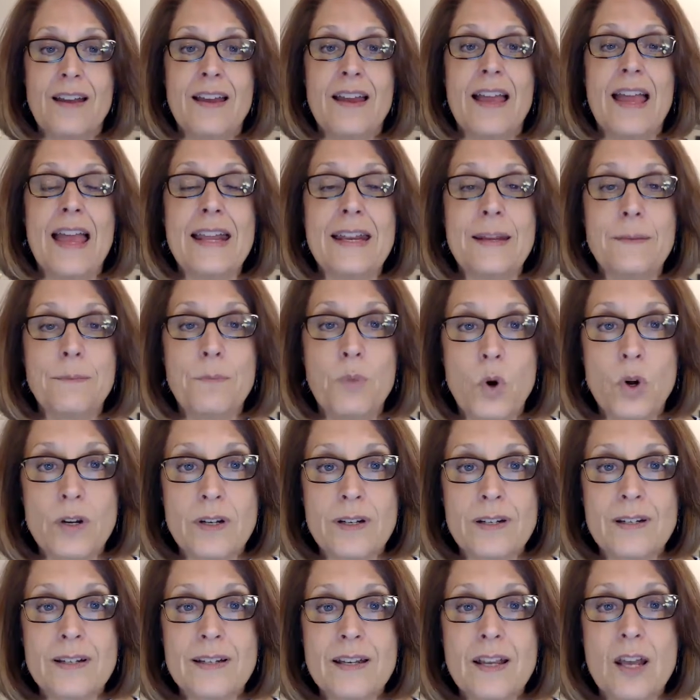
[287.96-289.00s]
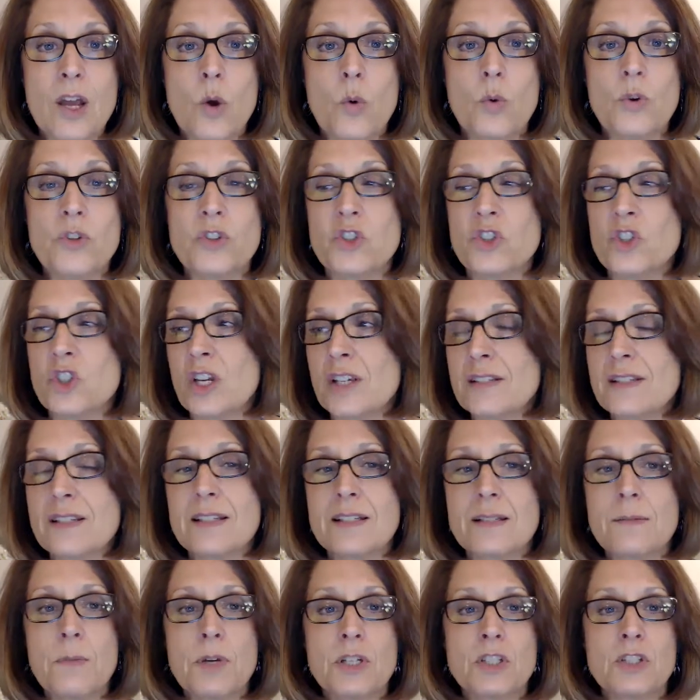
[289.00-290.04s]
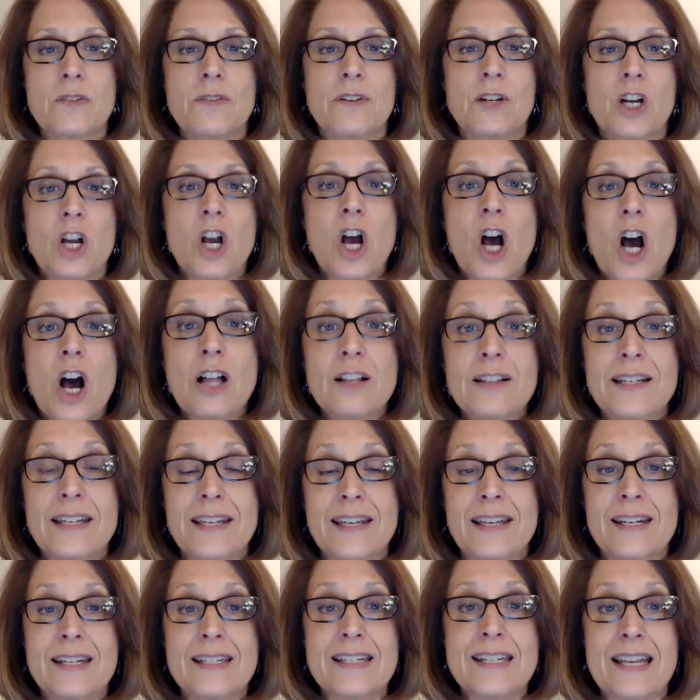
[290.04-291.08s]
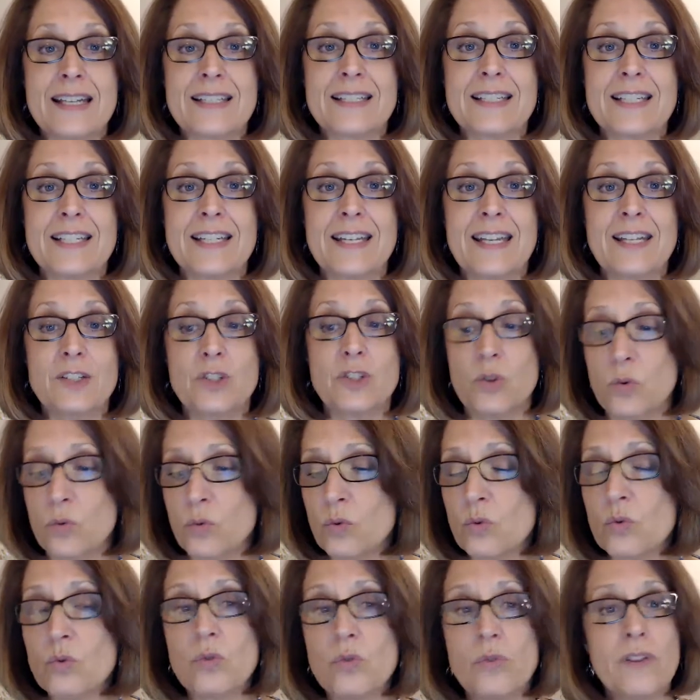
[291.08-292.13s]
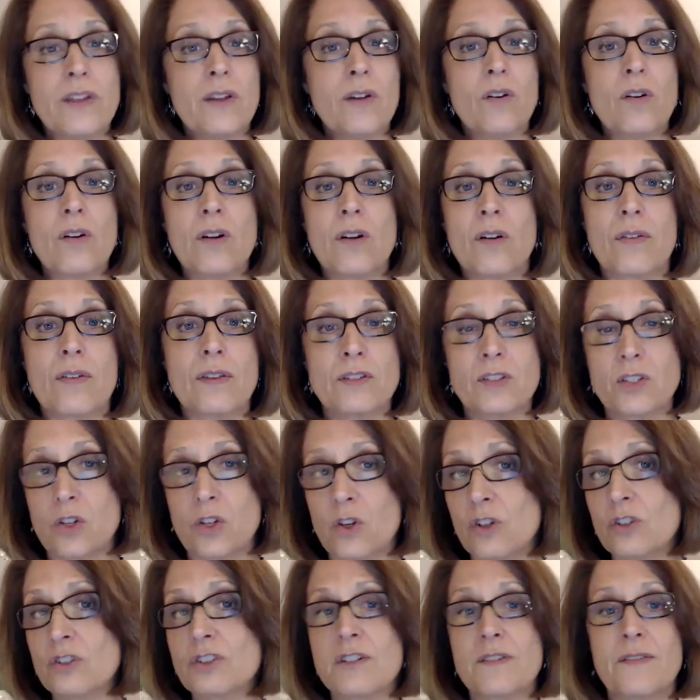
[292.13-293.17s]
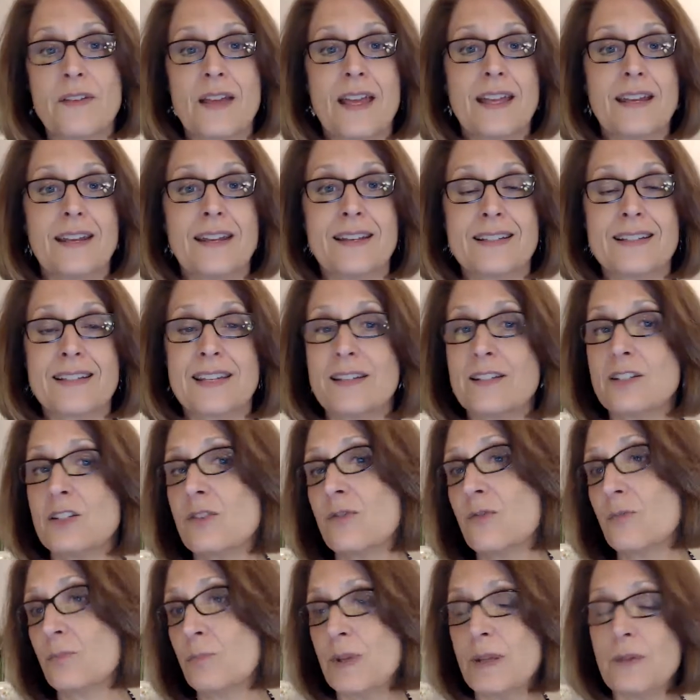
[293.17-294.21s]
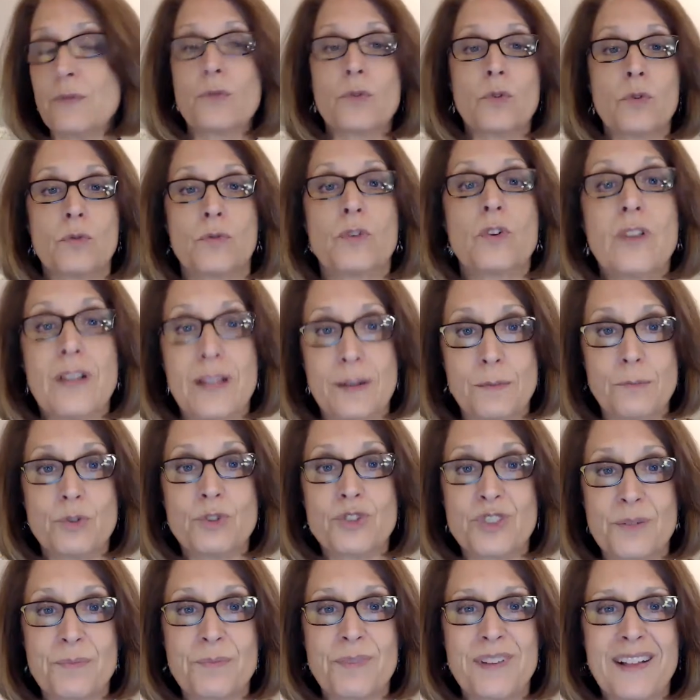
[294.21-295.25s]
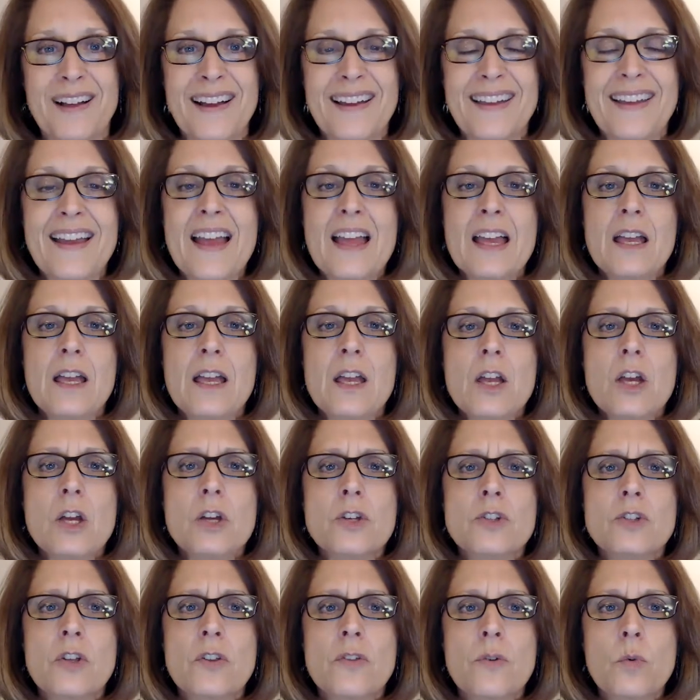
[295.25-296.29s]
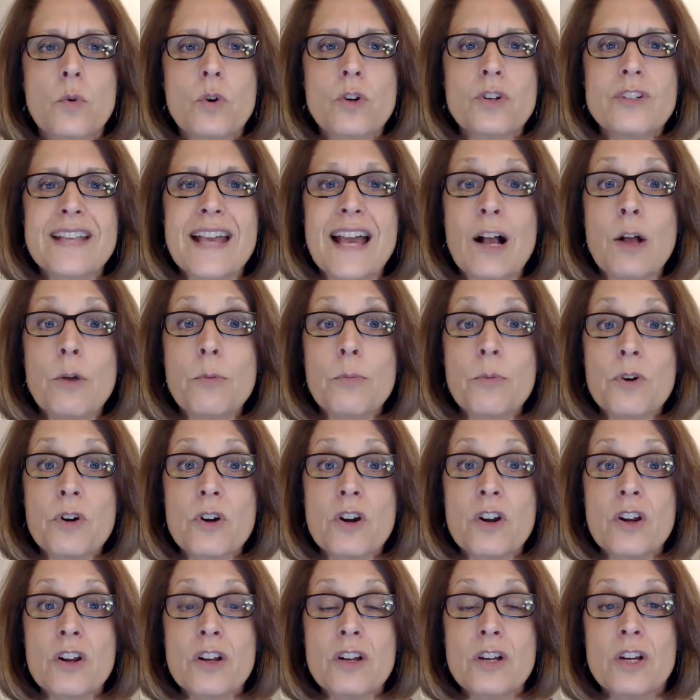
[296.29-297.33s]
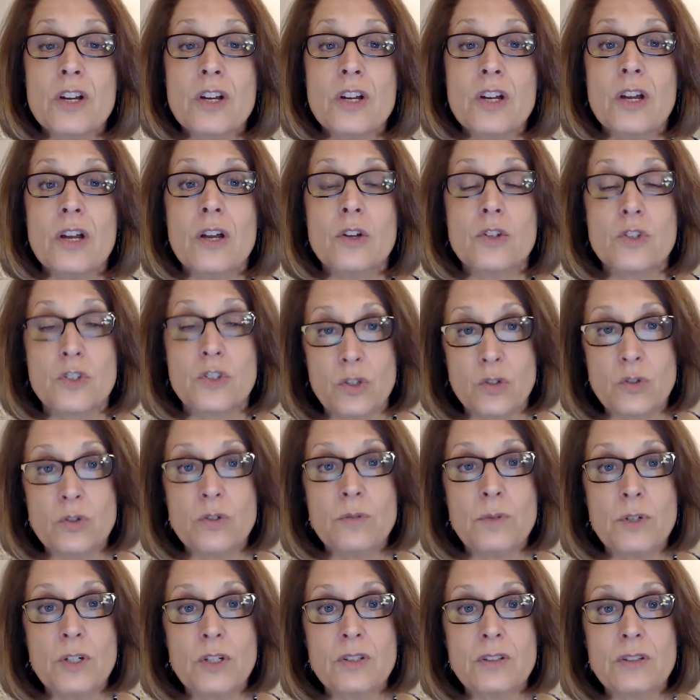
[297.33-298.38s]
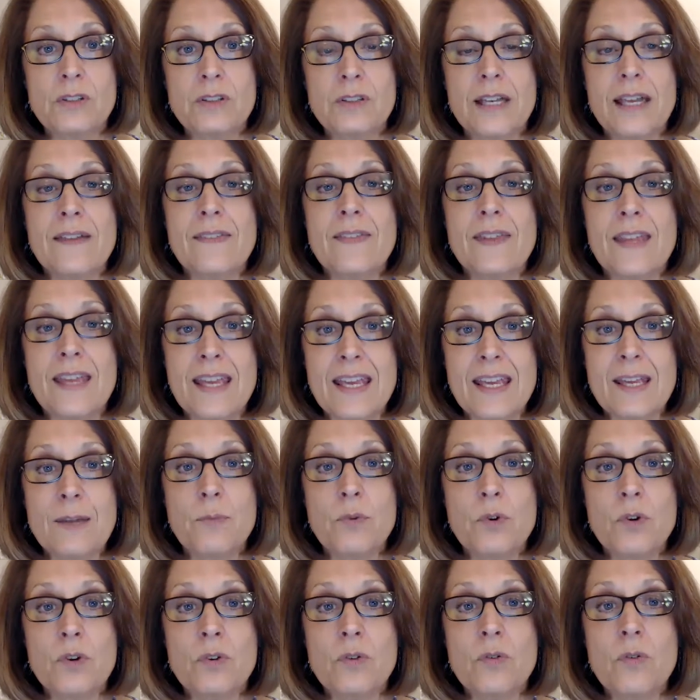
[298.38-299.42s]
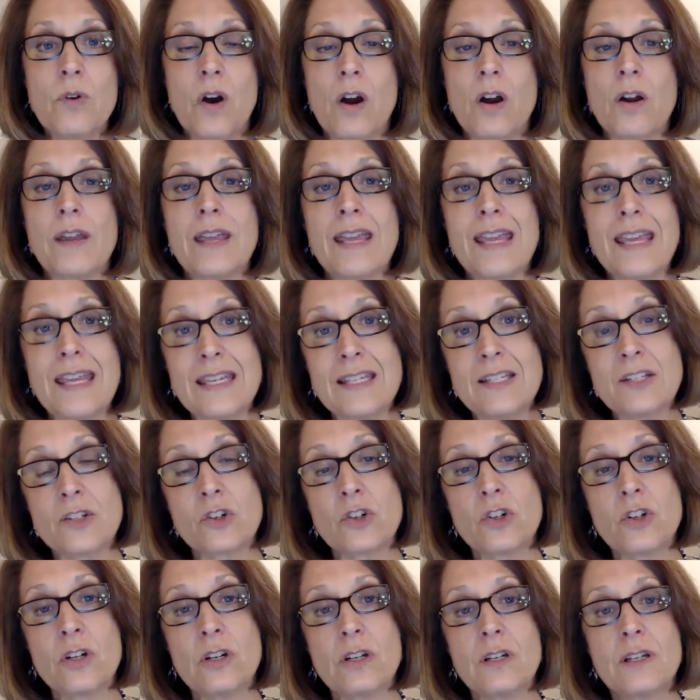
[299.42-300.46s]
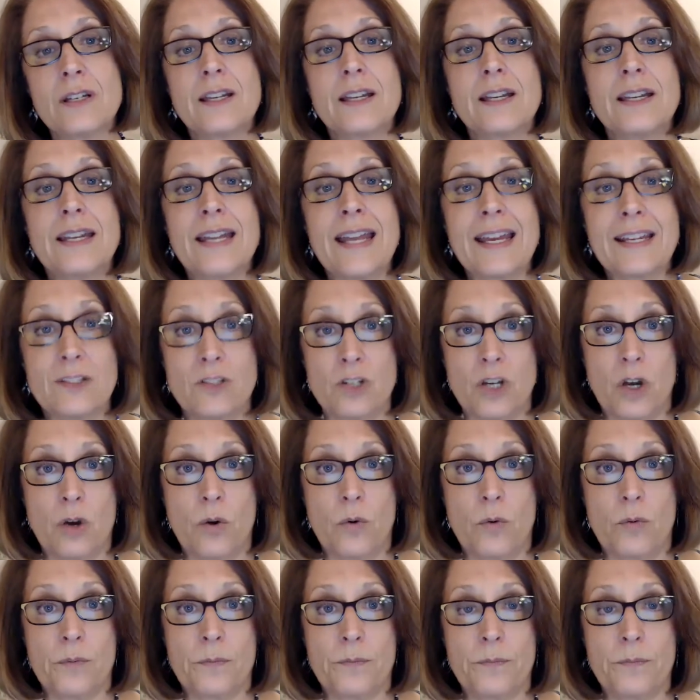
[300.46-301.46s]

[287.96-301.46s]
and important, with just as much of a calling and a destiny to rule the earth and to cultivate it and to be fruitful and multiply. So the words helper, suitable in the Hebrew are ezer, kenegdo.